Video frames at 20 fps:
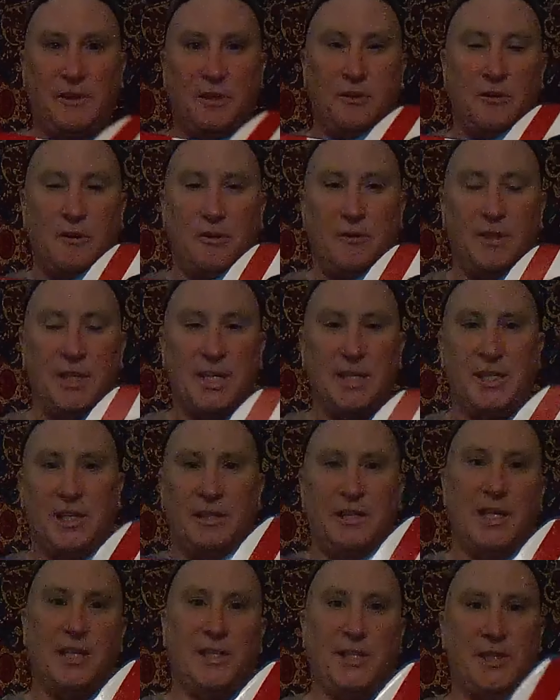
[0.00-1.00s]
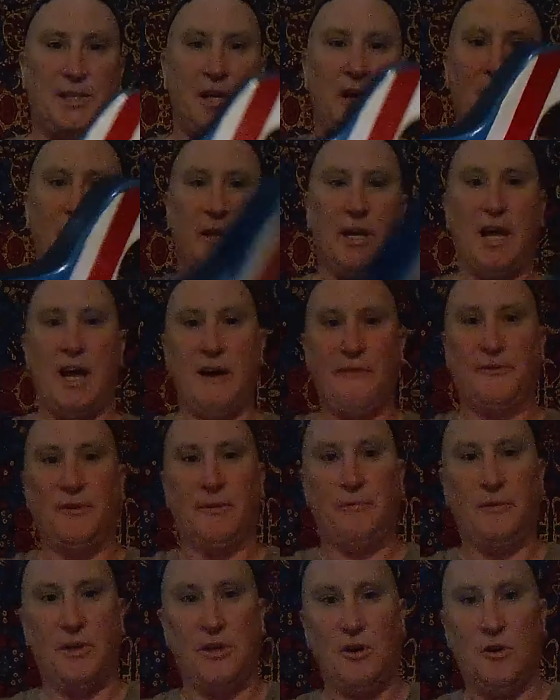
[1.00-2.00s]
It doesn't necessarily have
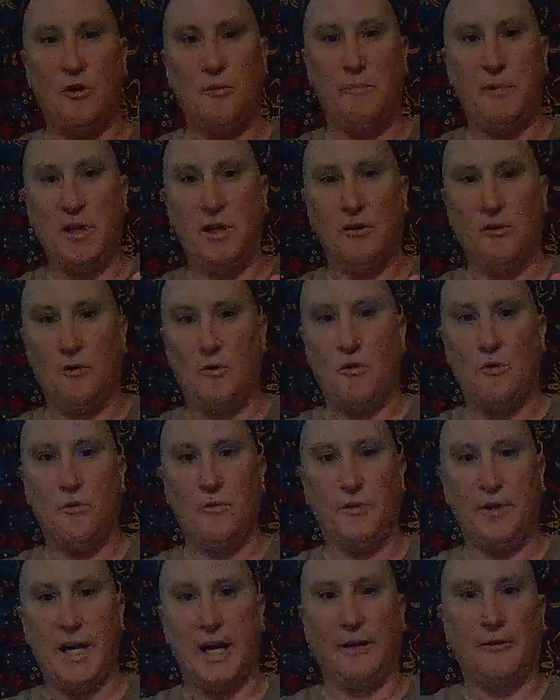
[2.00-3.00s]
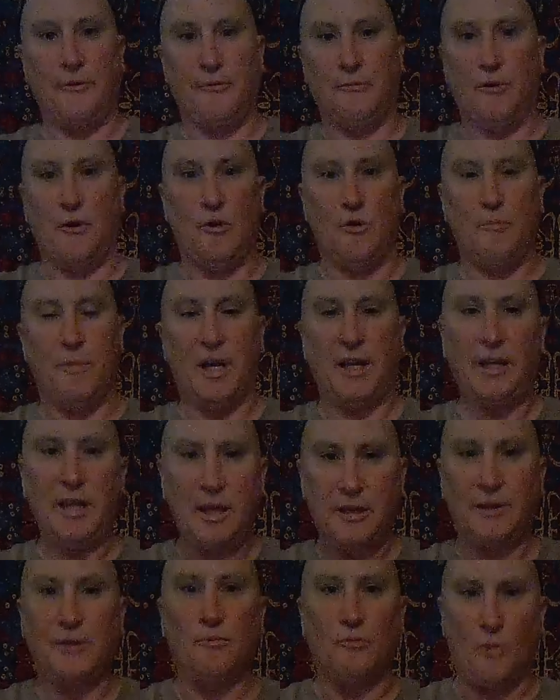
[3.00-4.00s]
to, be a whole neck through, but
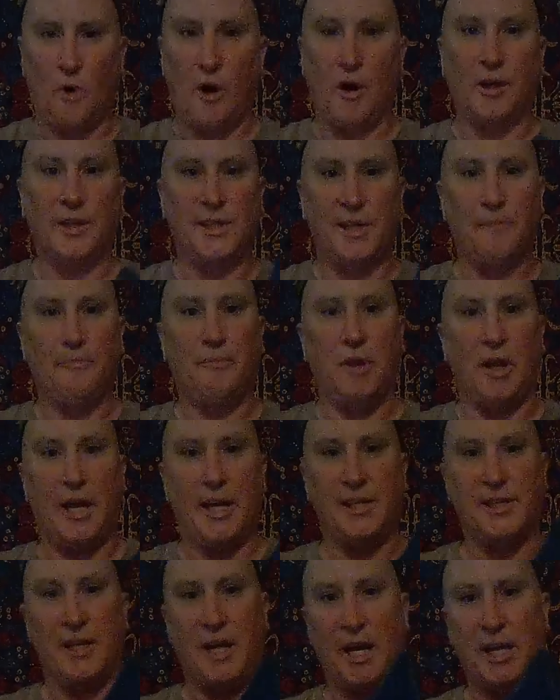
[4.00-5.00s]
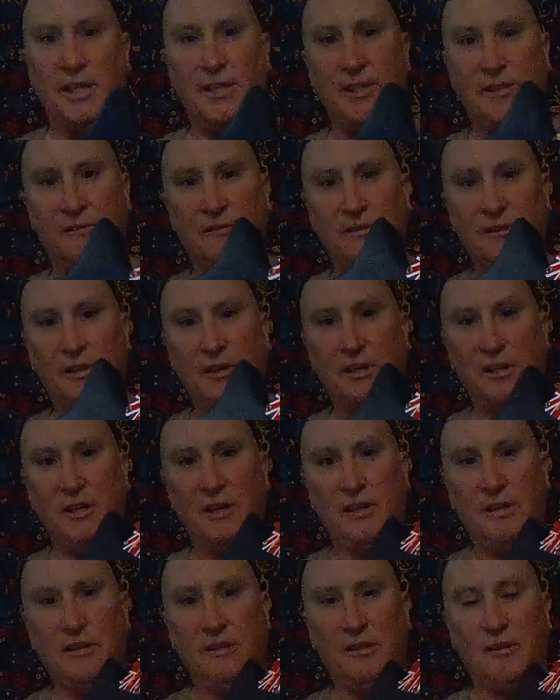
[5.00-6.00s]
it works. It plays nice.
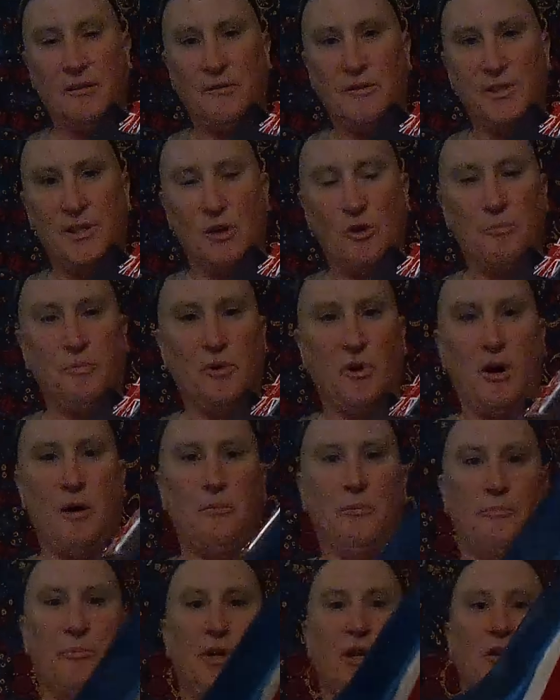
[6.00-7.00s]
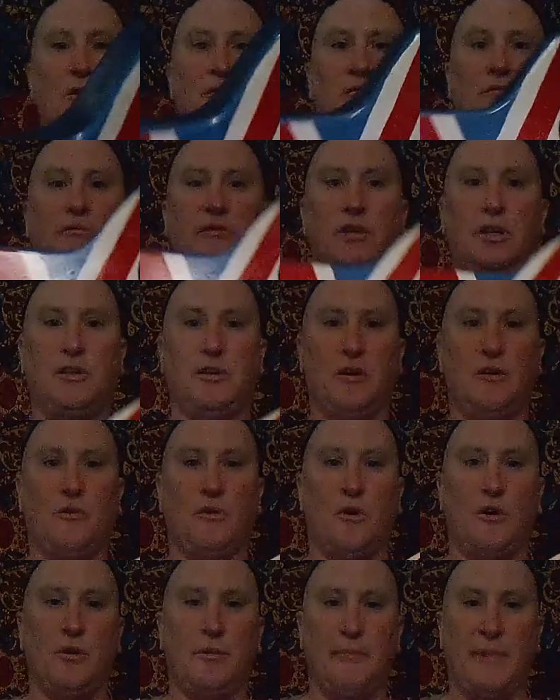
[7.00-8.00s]
There's no problem here. And
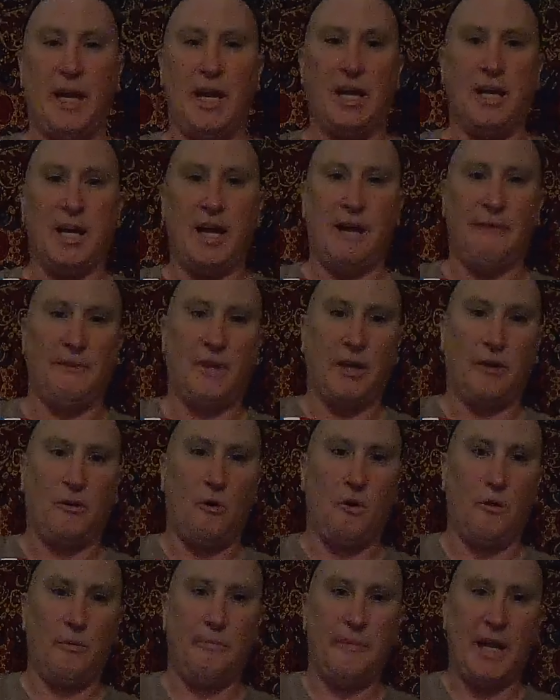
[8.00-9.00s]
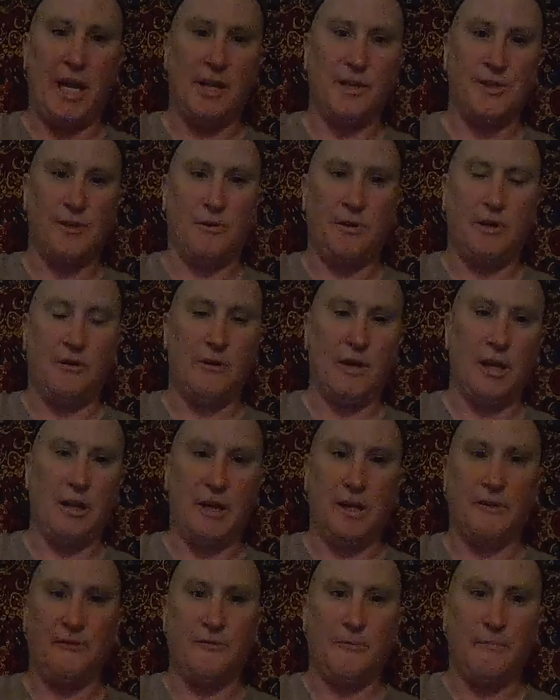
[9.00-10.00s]
all the I have like all the bands on here I
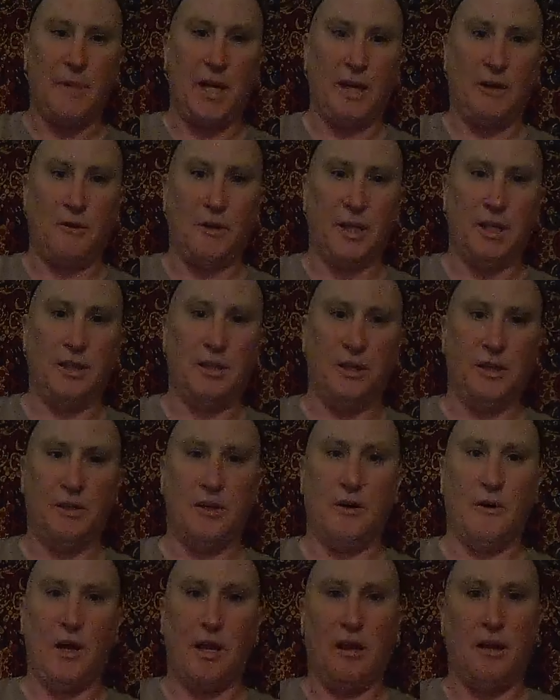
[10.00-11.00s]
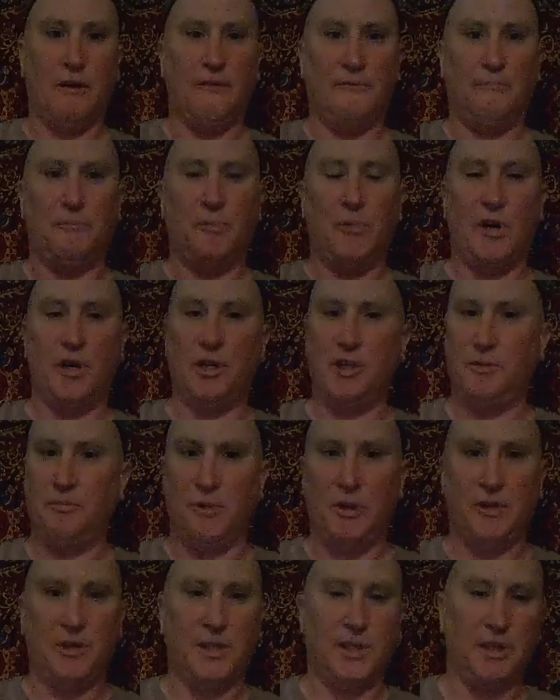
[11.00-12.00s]
like from England. I love British
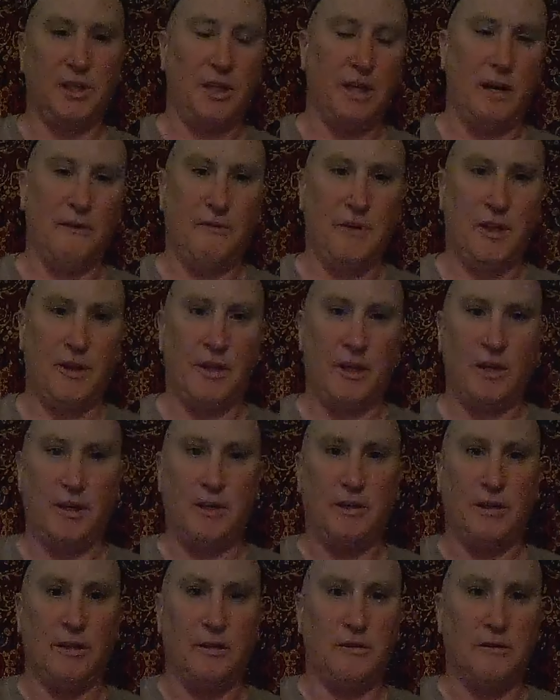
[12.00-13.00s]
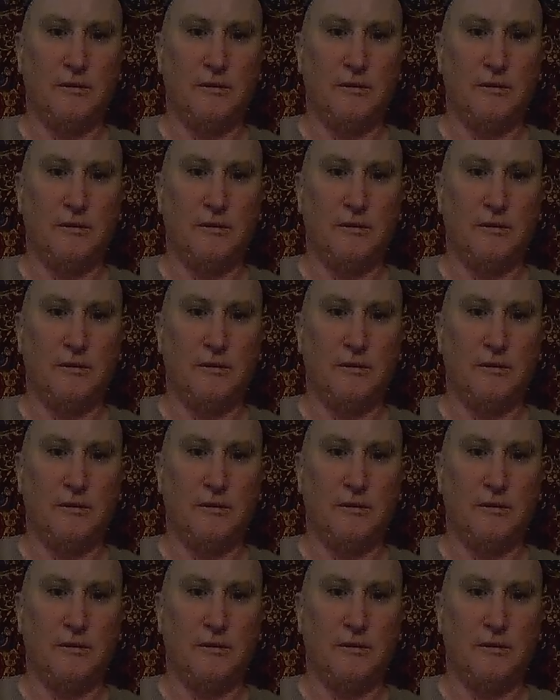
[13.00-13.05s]
music and everything.